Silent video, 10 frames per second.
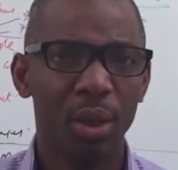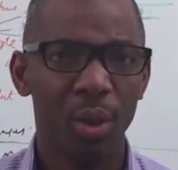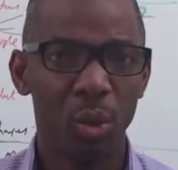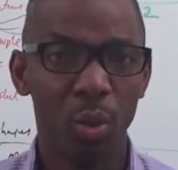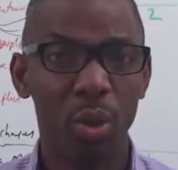
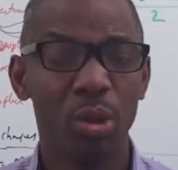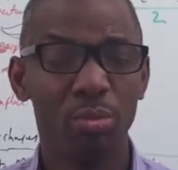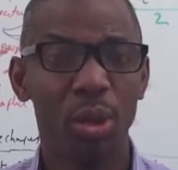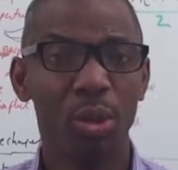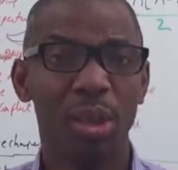you want to
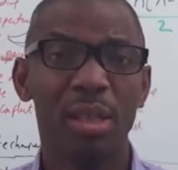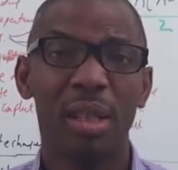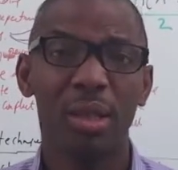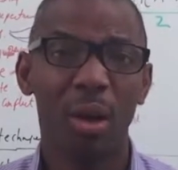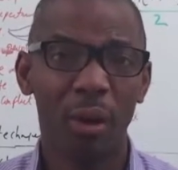make sure it is
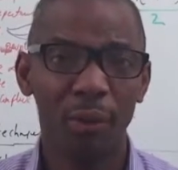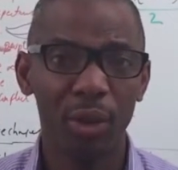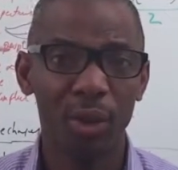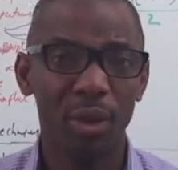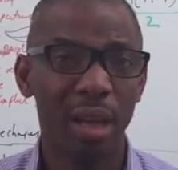as
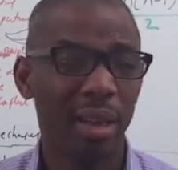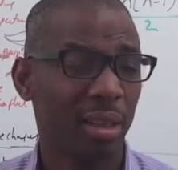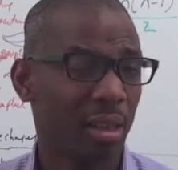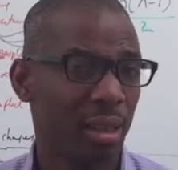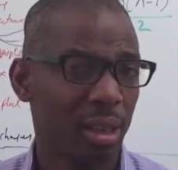official and
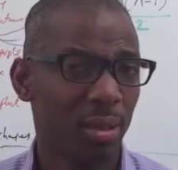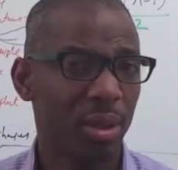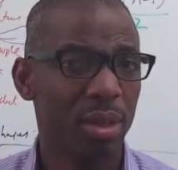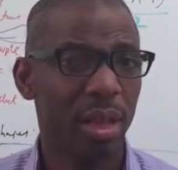as serious